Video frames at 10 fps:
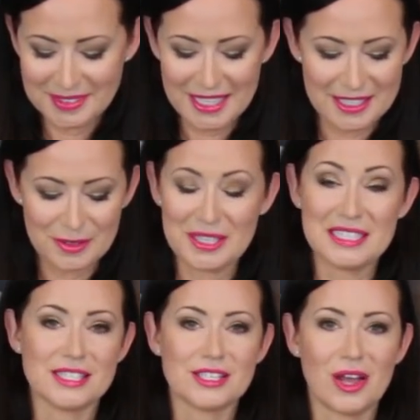and it's
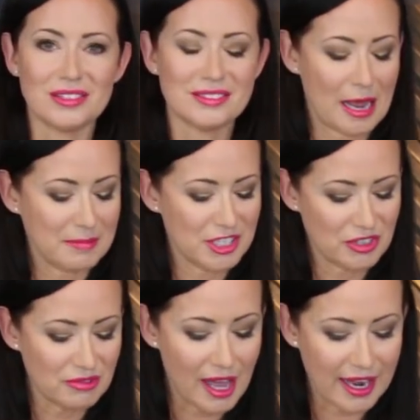really just salt, how
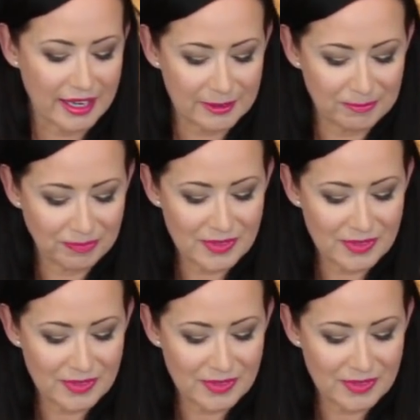much you like,